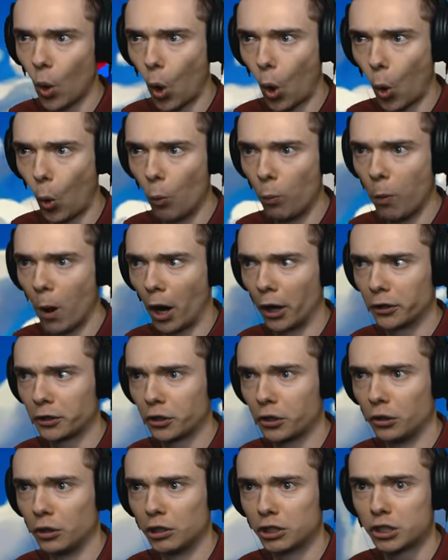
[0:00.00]
Oh my
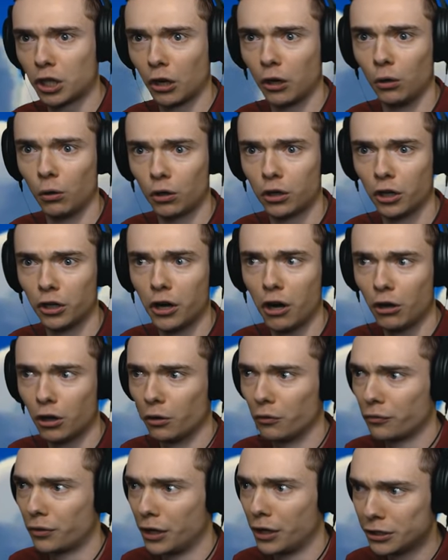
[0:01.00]
goodness, oh, look at all
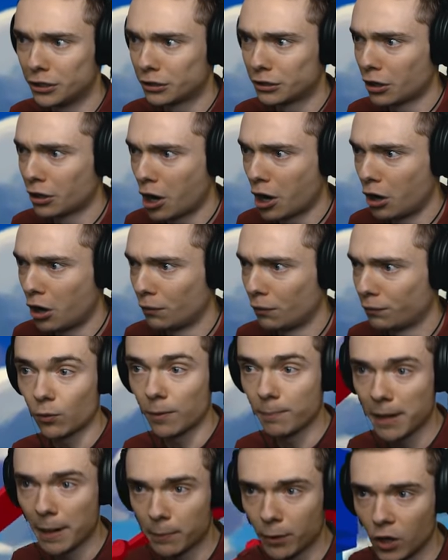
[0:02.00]
of this stuff.
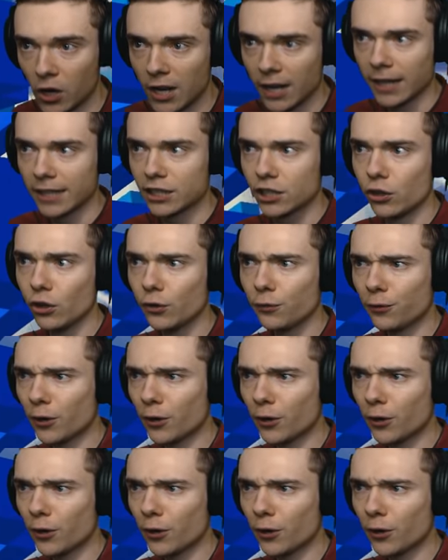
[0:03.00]
Remember, let's look